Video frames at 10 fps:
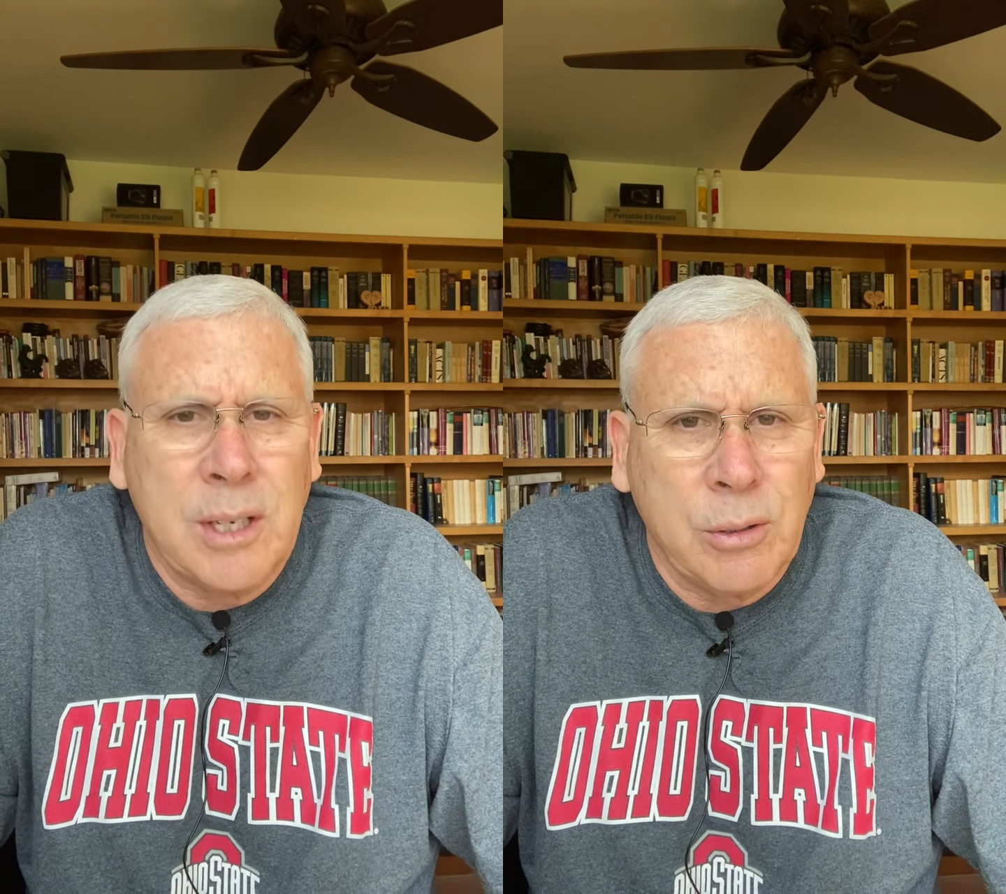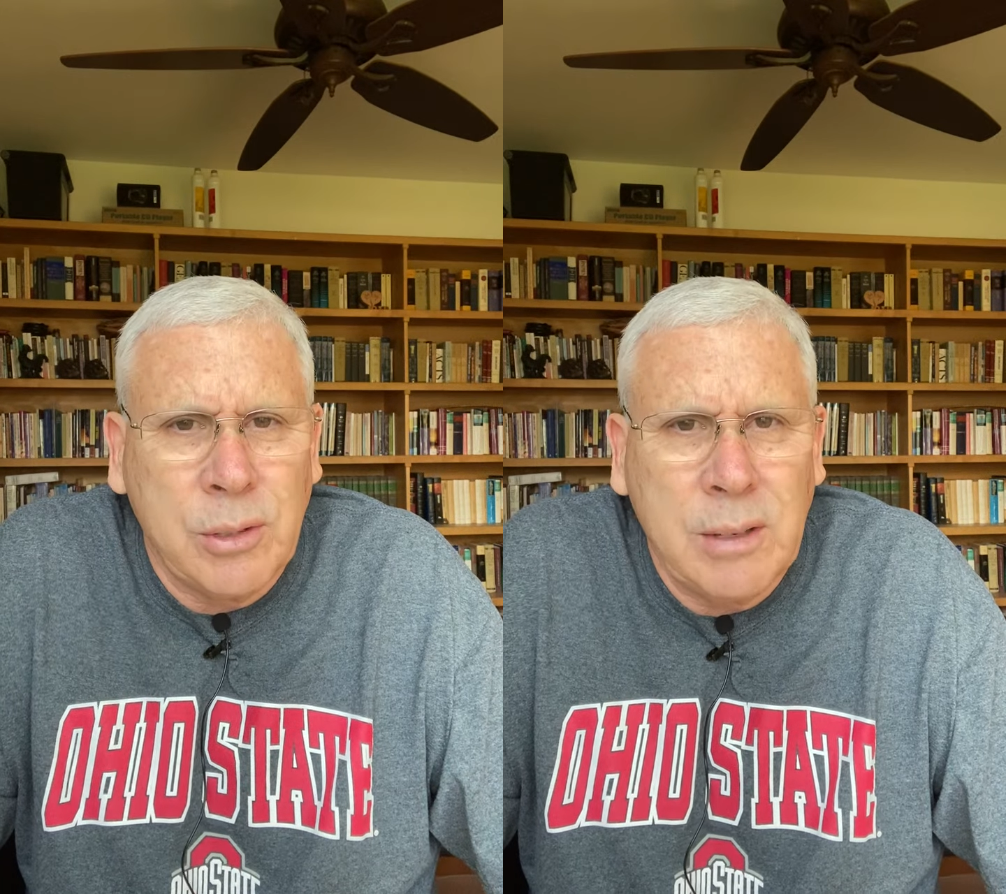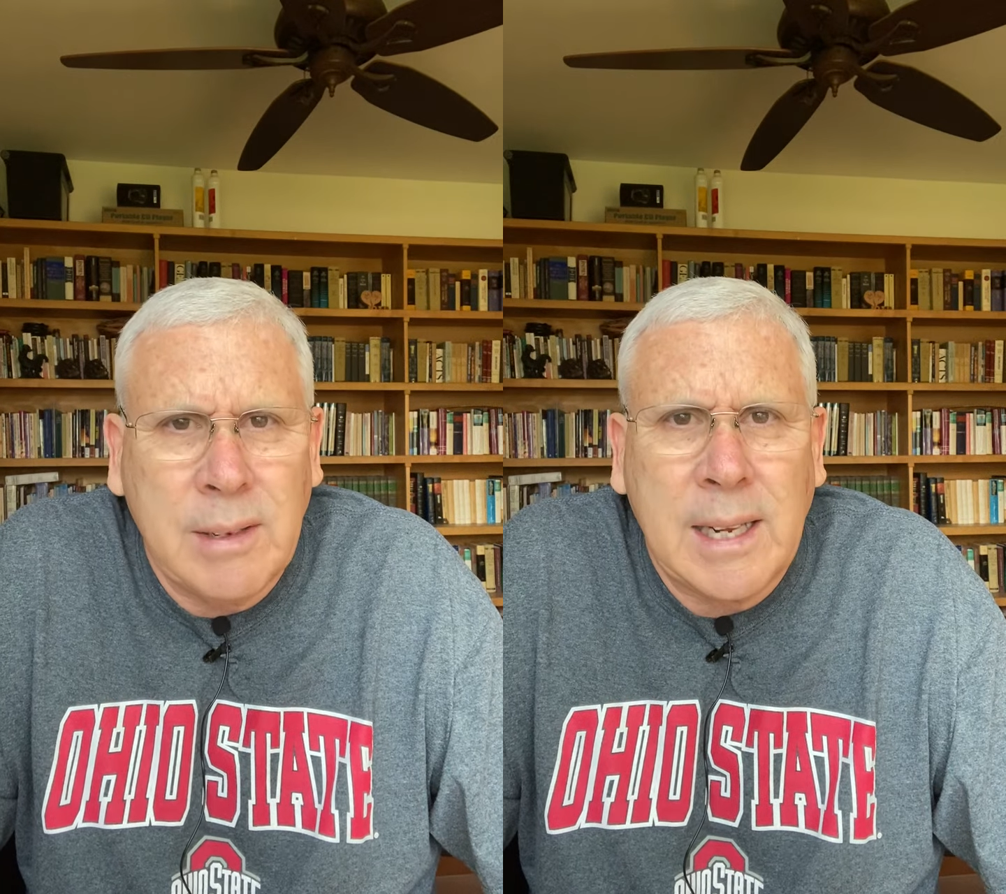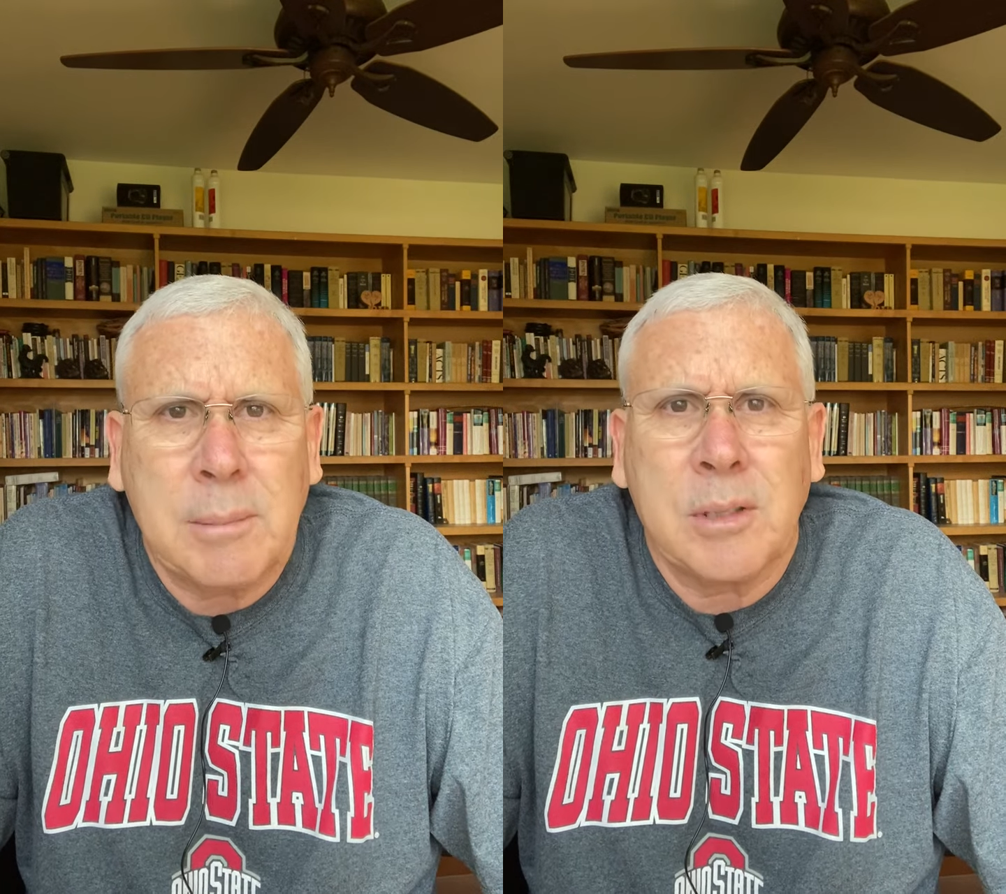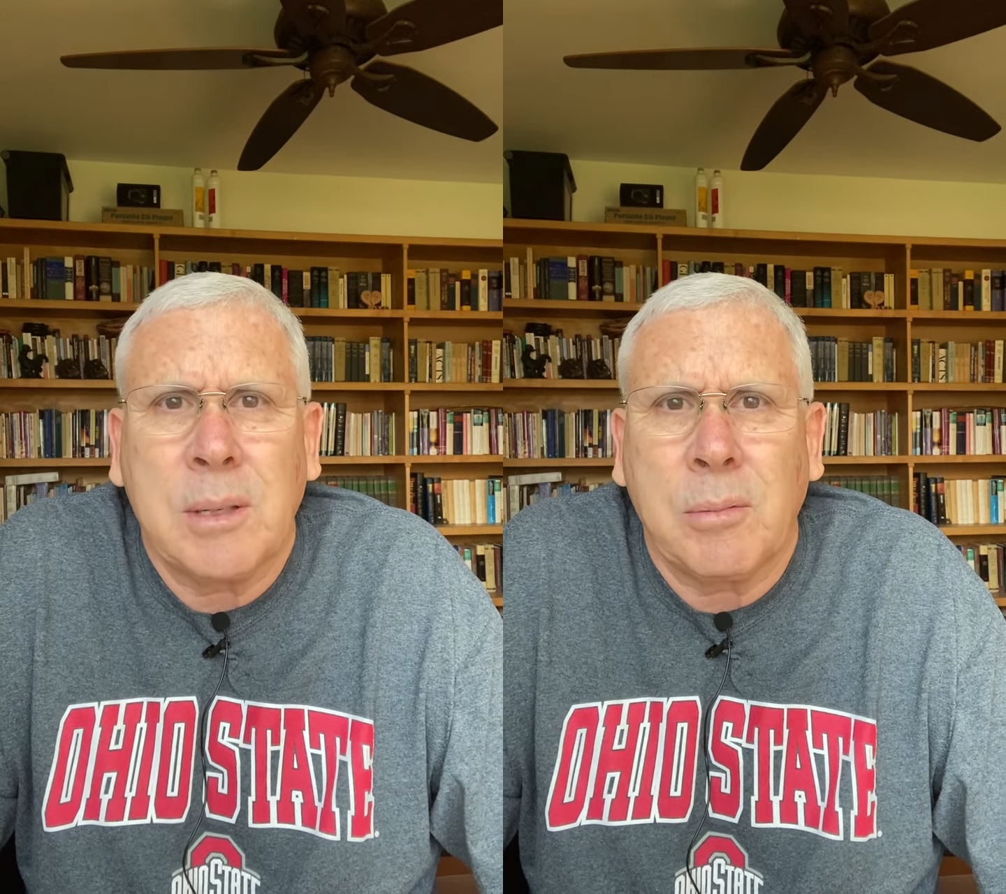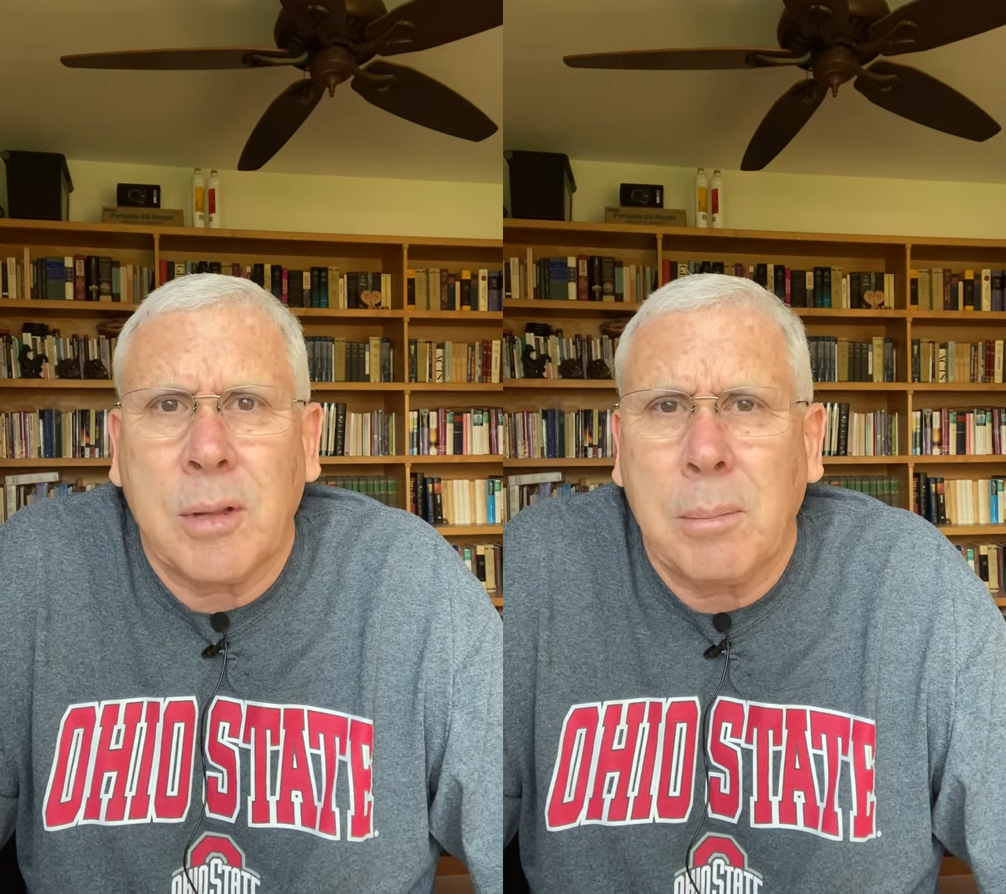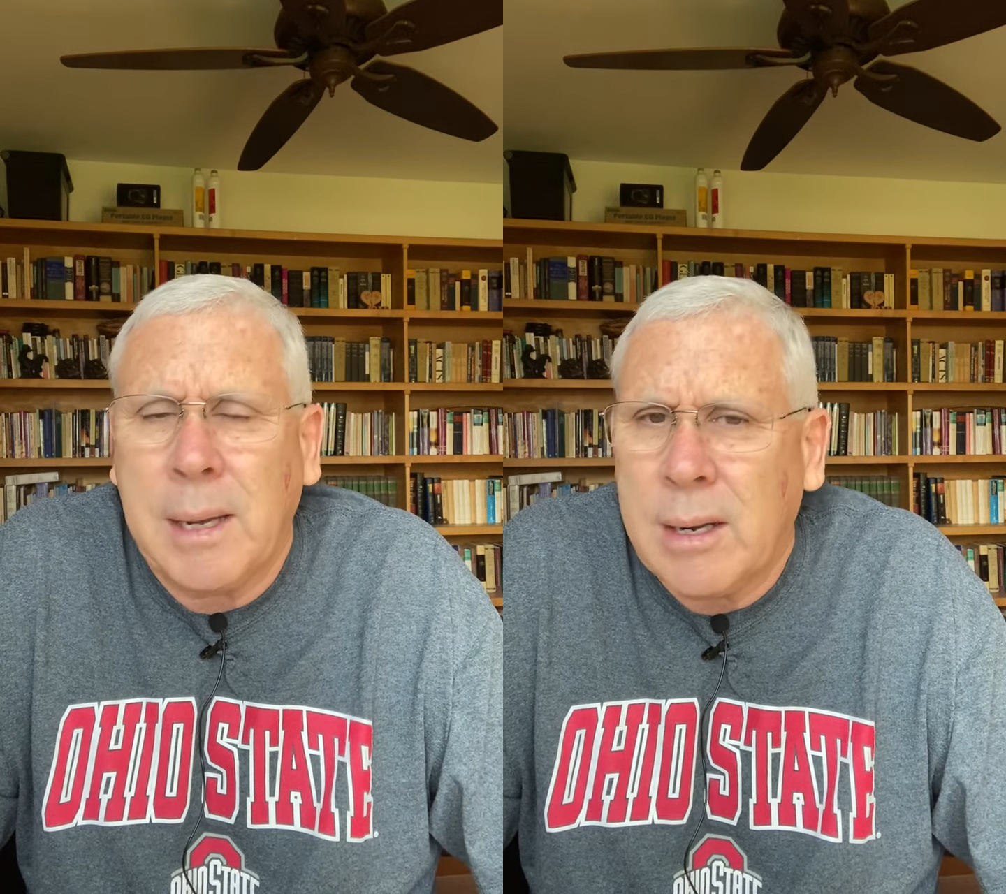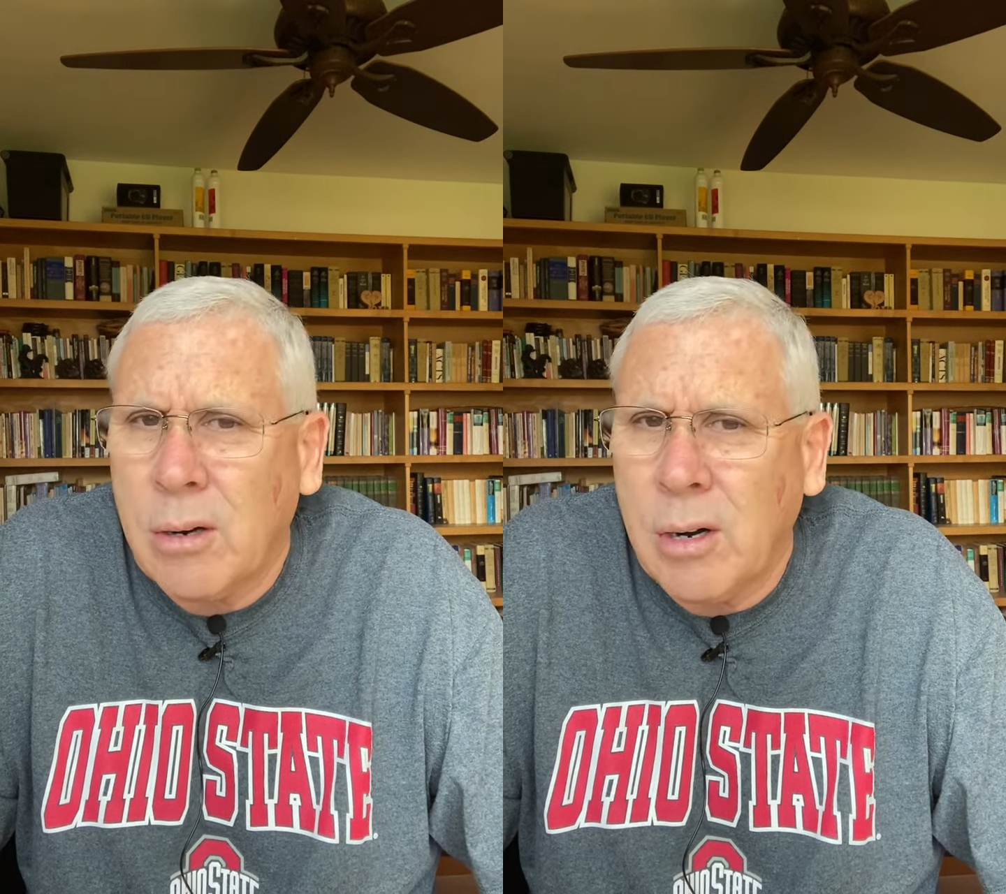guilty of adam sin with a
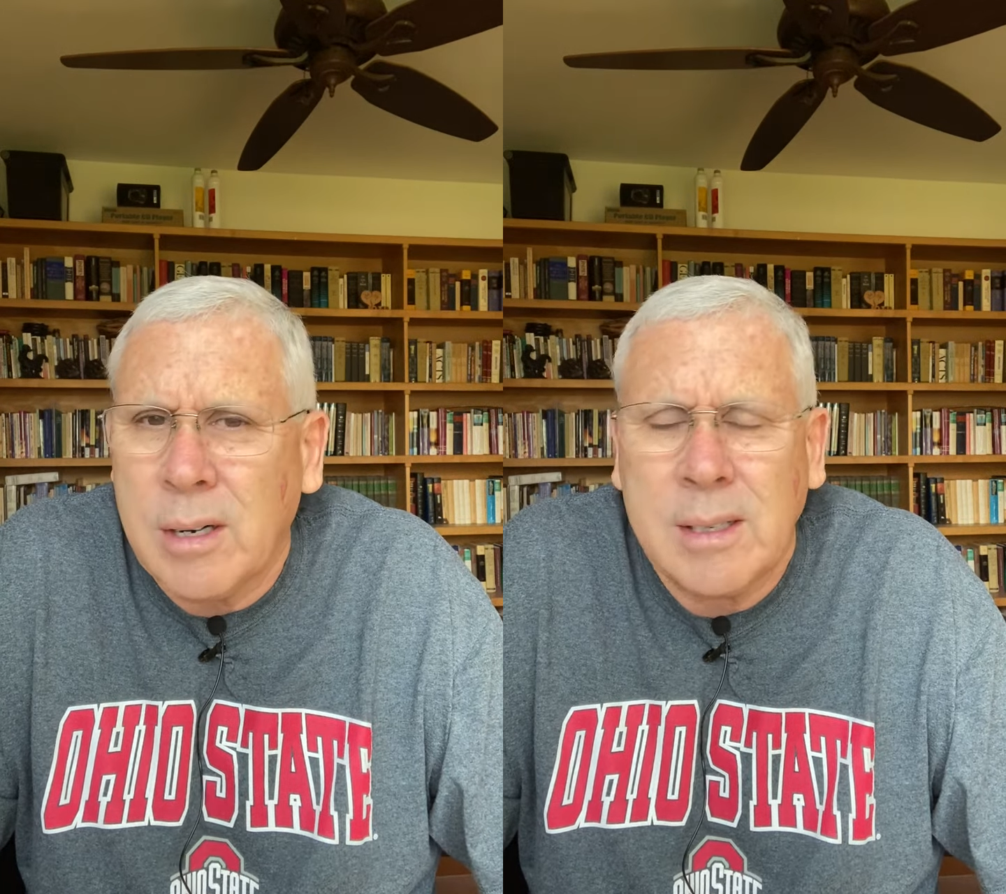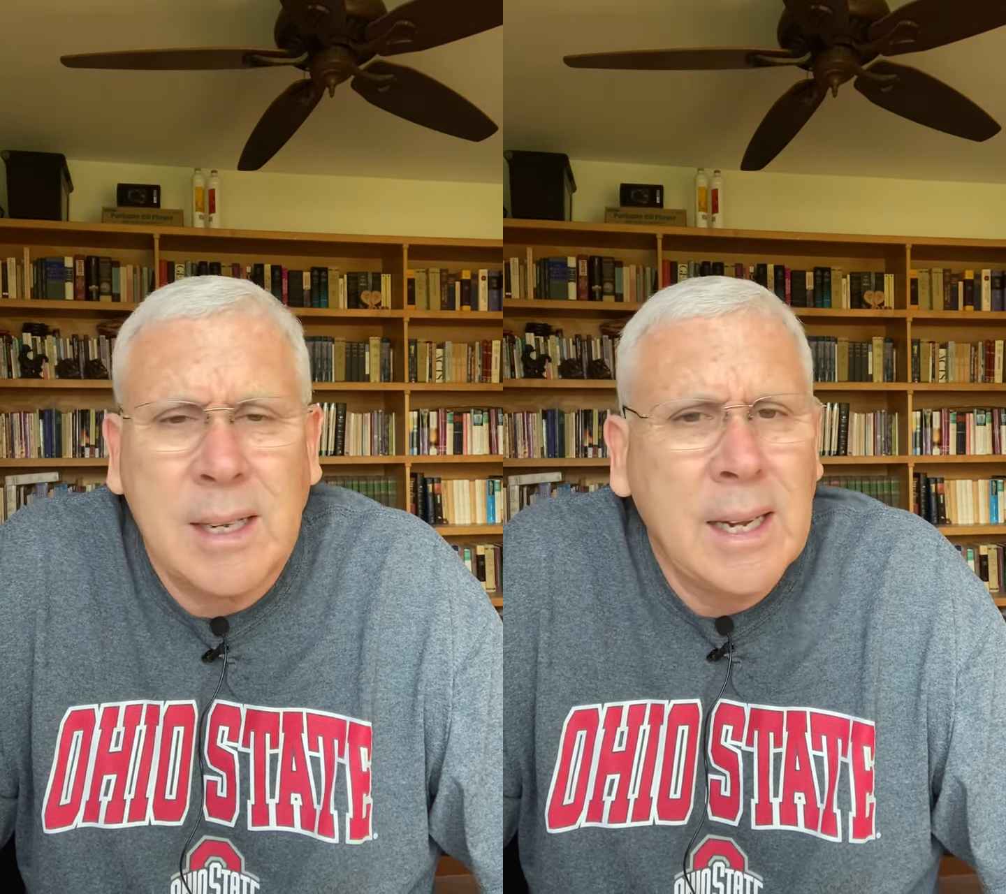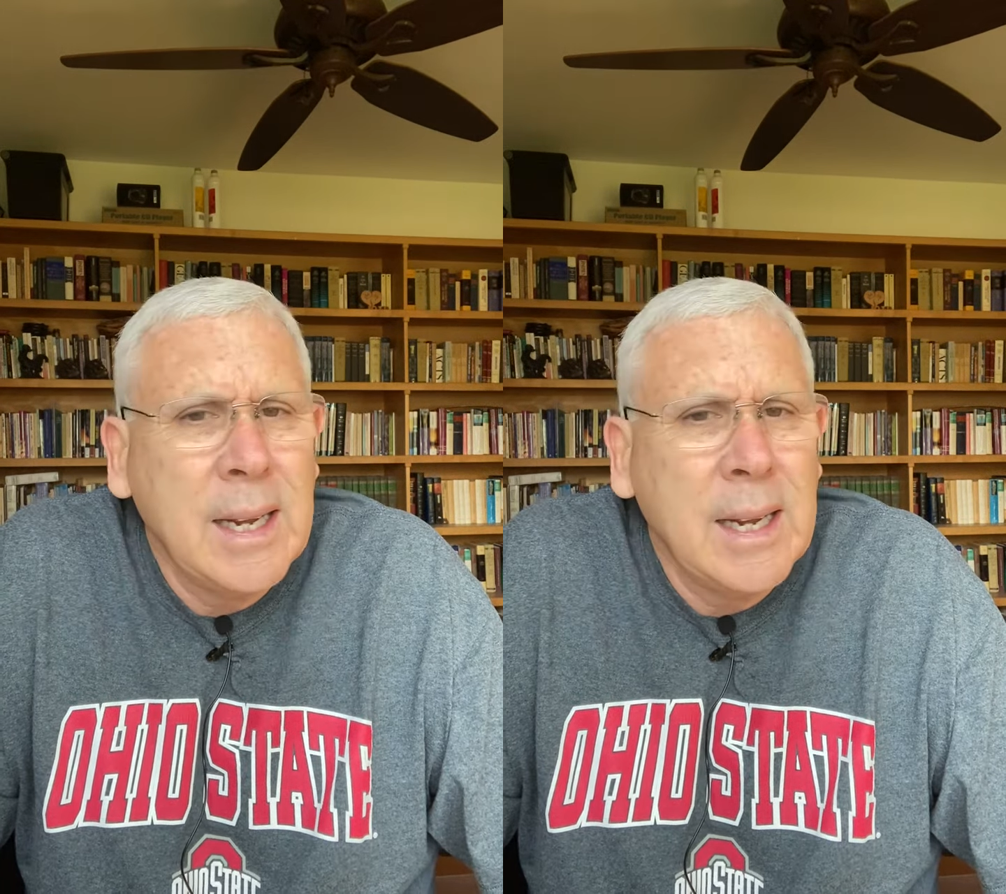bad heart